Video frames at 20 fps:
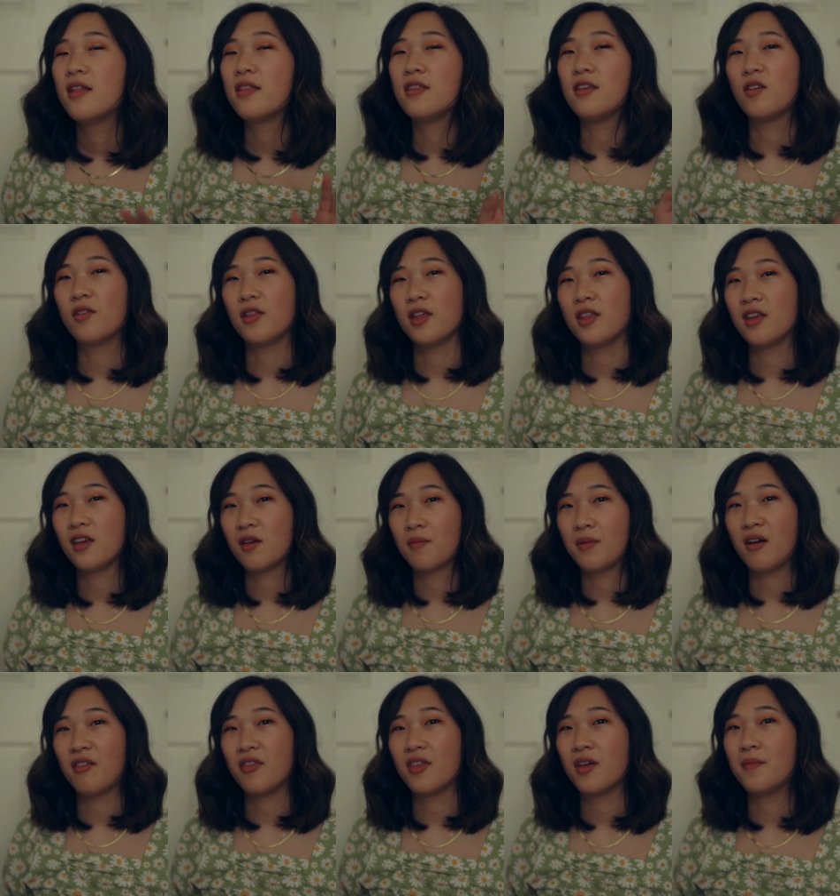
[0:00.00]
The only thing
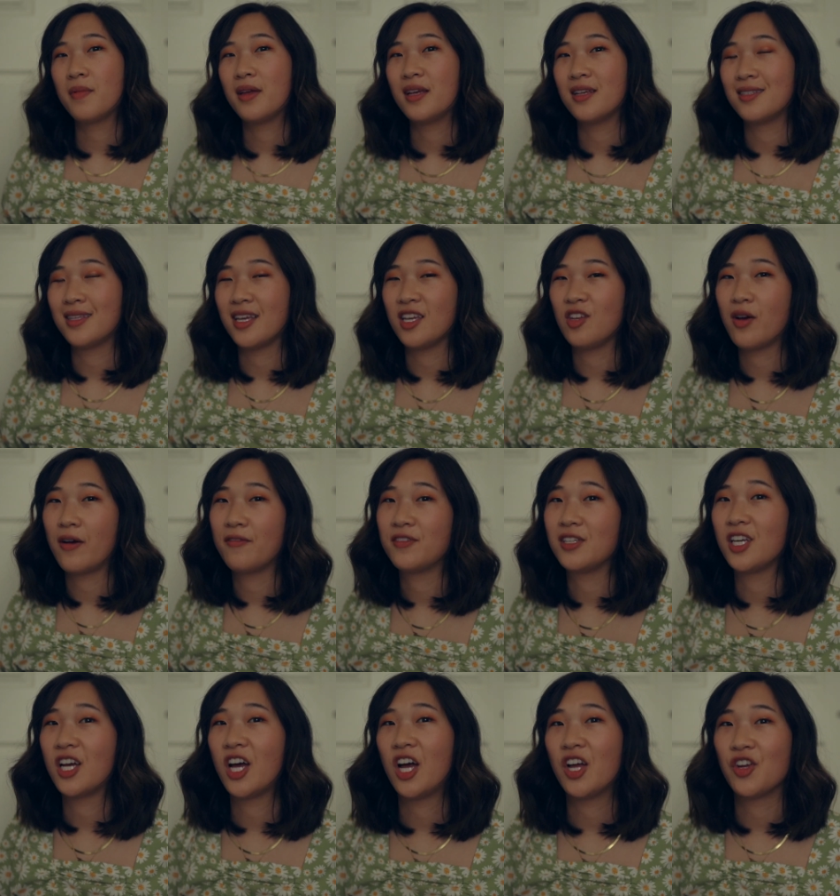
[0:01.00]
about them is that you have
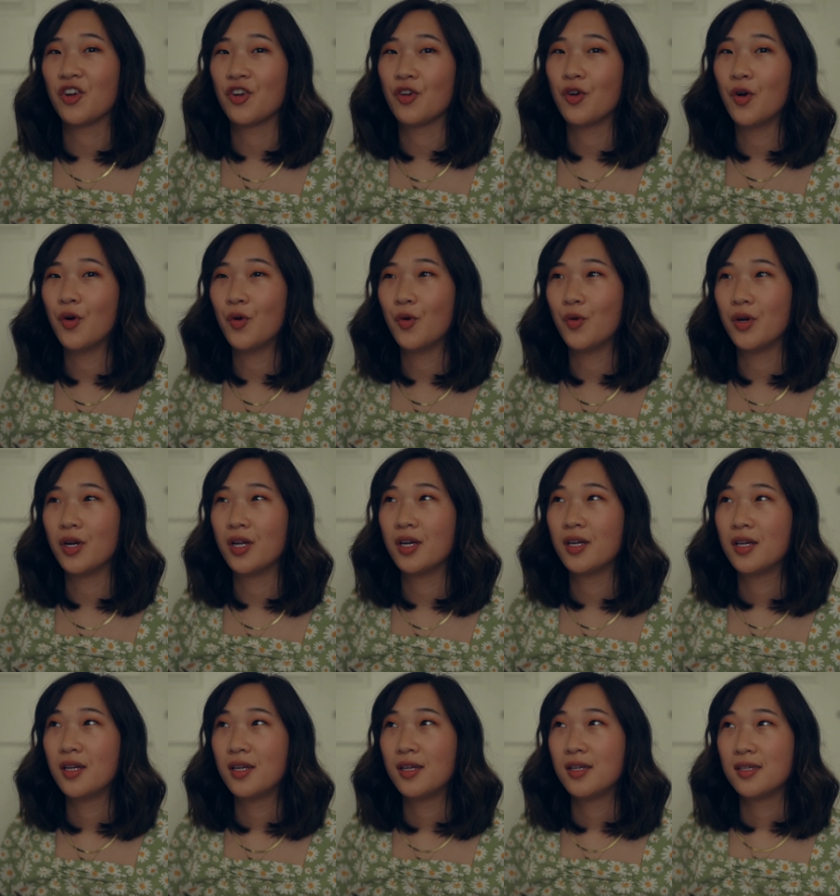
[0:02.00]
to cut your own
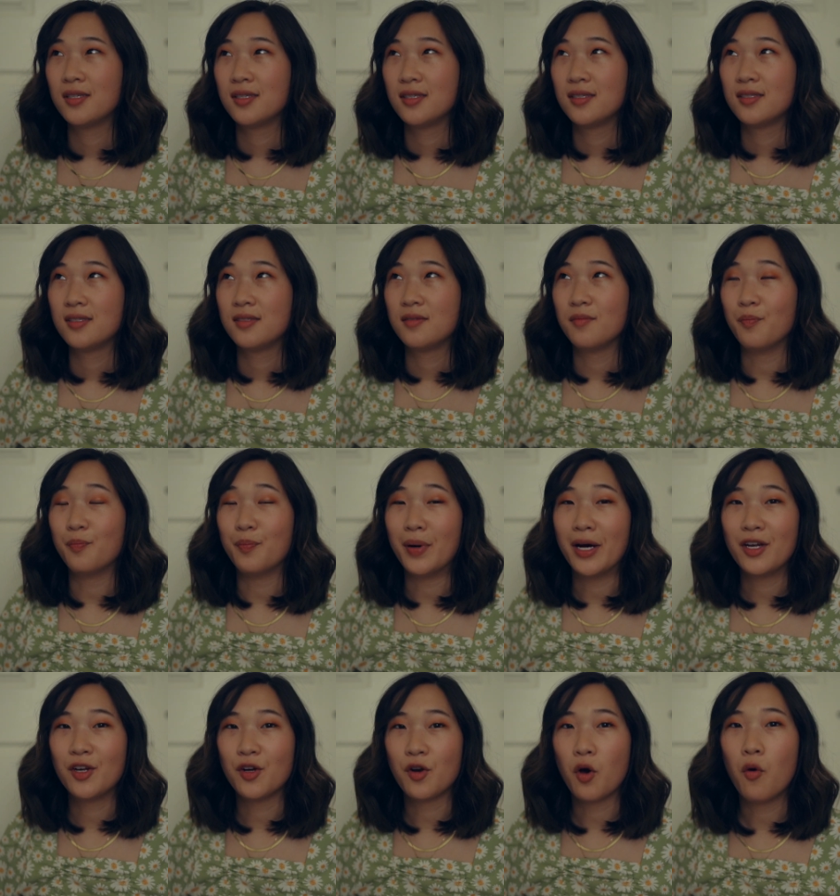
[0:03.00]

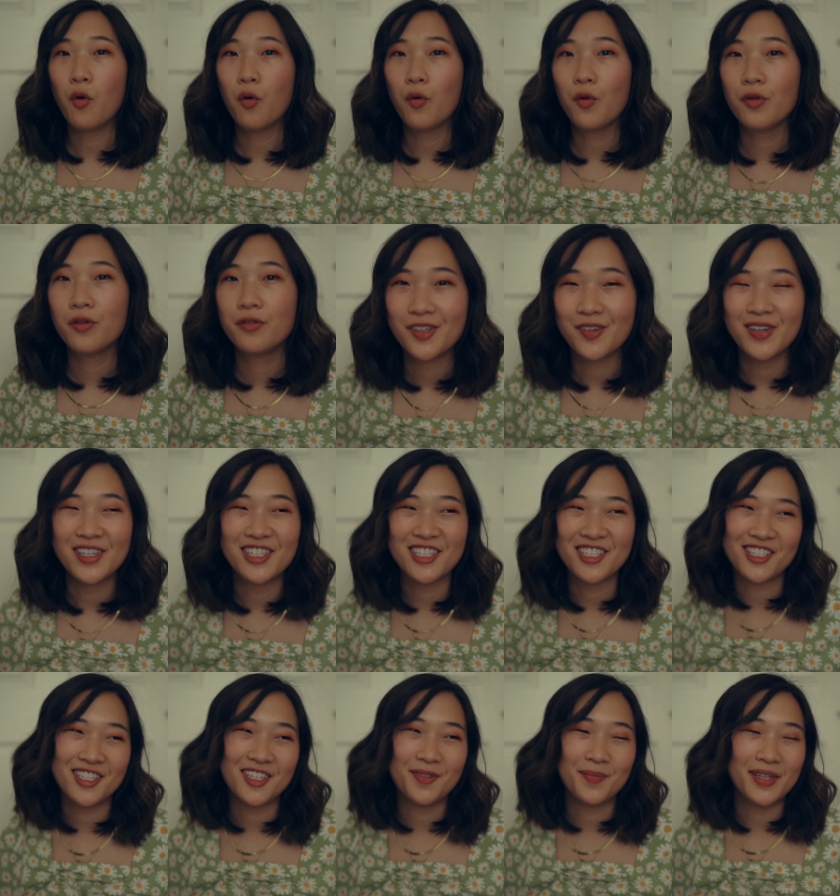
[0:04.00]
buttonhole, which
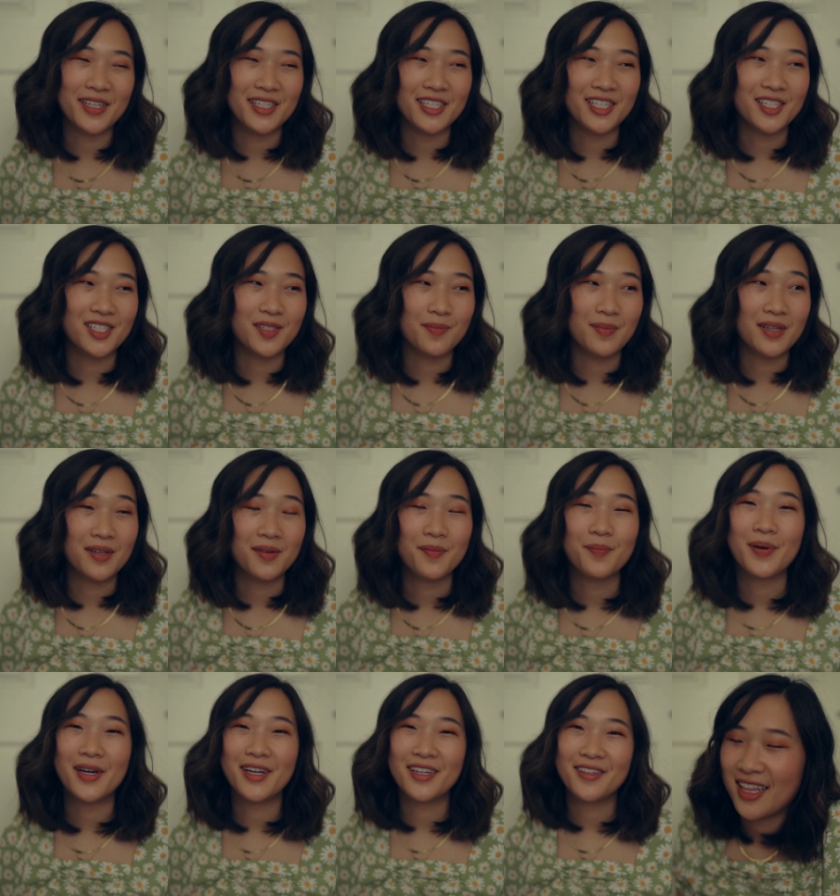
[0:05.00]
isn't a big deal to me,
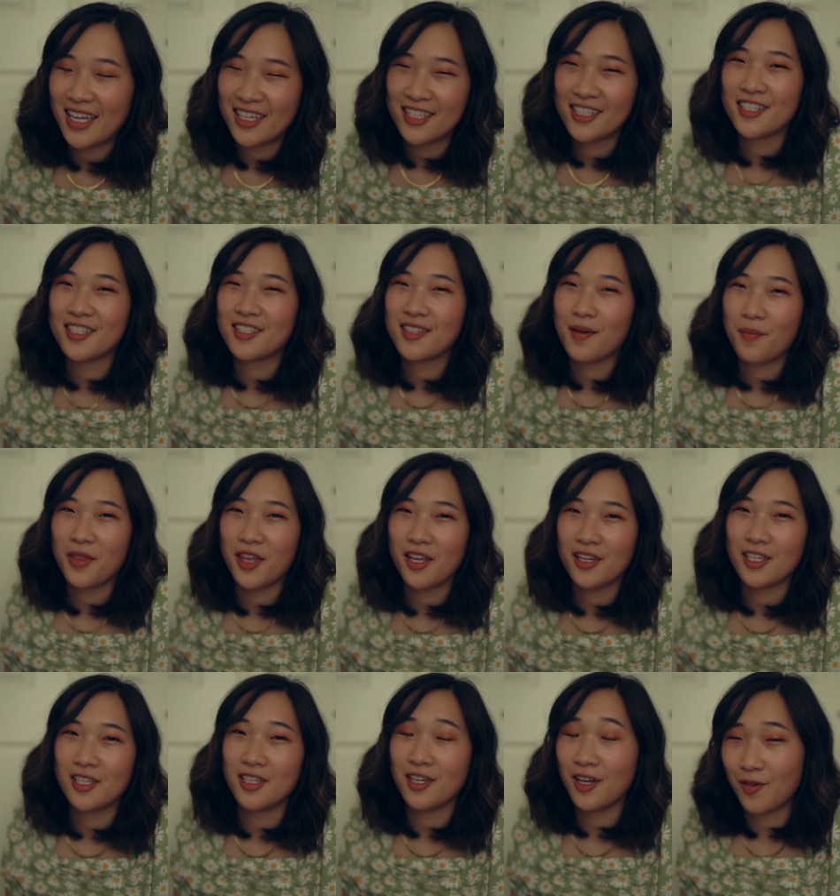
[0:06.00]
but that's just
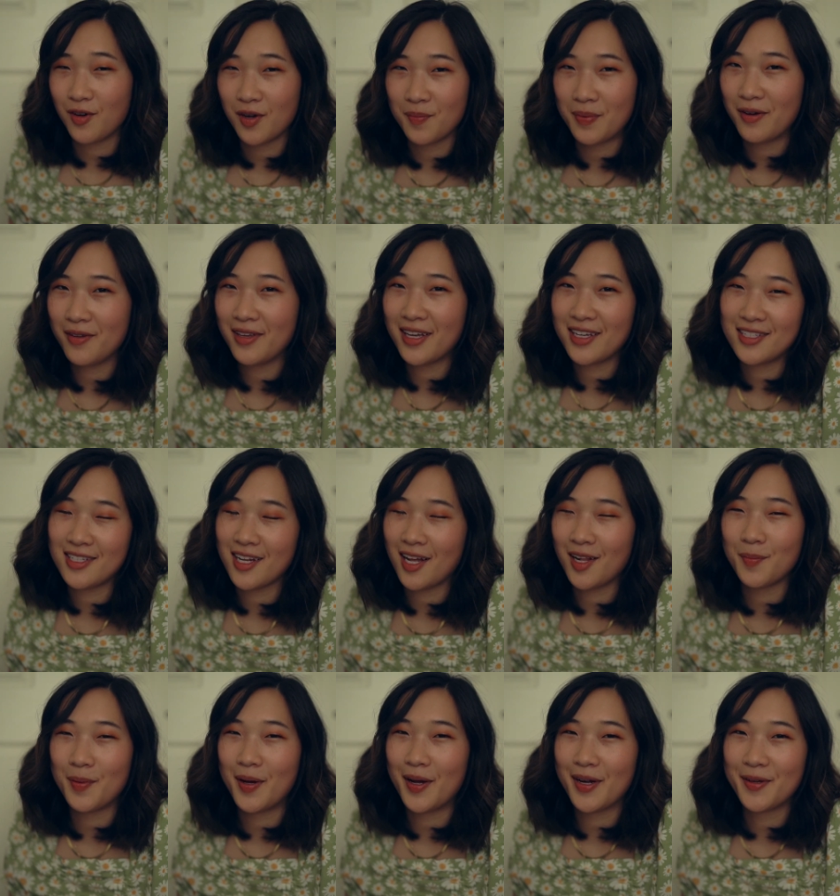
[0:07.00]
something to know about
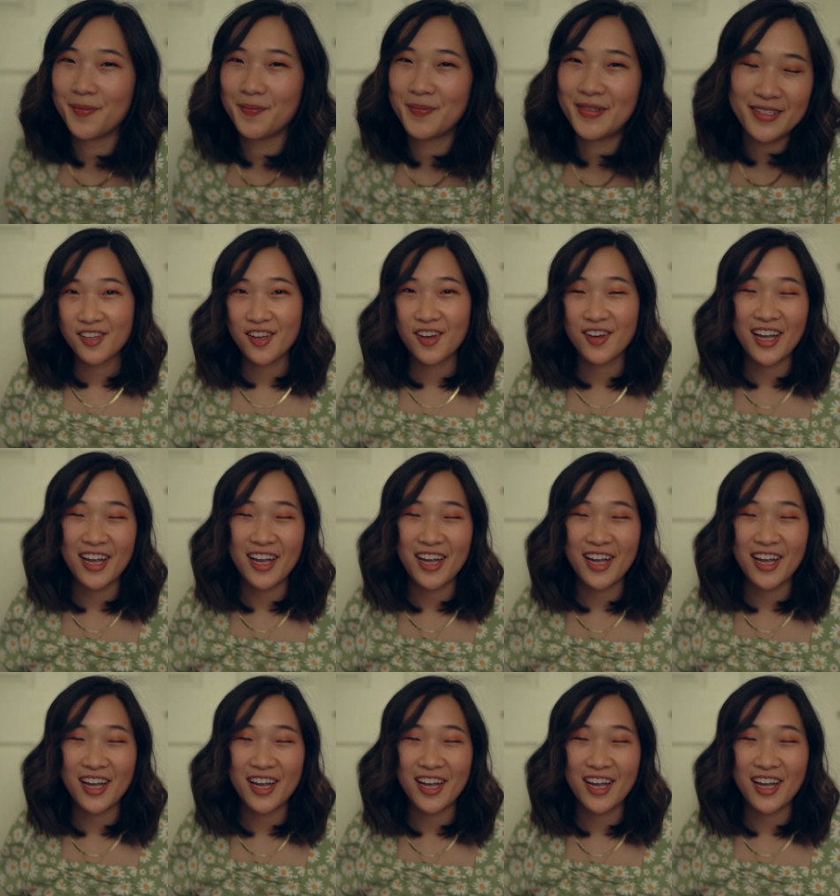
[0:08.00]
Yesstyle bottoms.